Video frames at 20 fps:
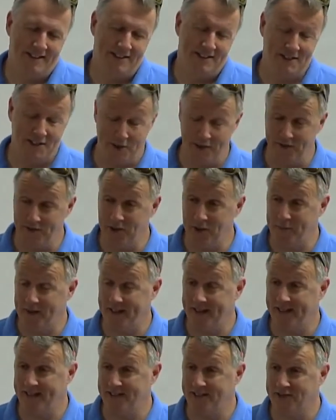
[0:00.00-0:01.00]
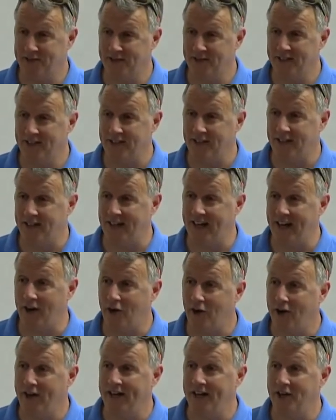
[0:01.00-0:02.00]
so even though my kids are little, I
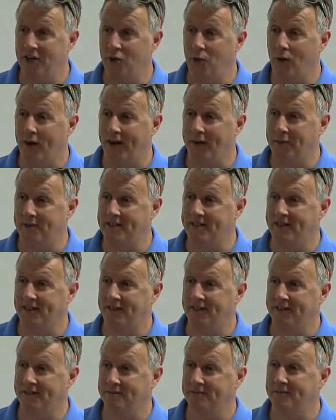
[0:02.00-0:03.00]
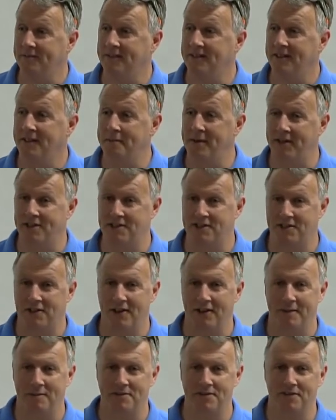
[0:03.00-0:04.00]
already know what I would tell them about
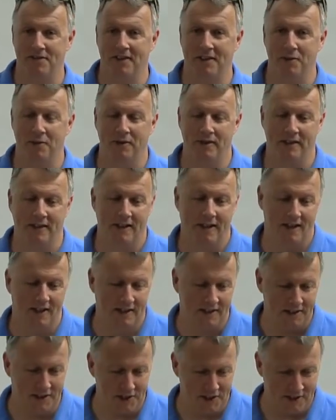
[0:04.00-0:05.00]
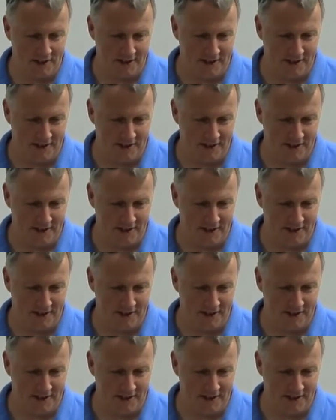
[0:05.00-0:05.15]
startups if they were in college.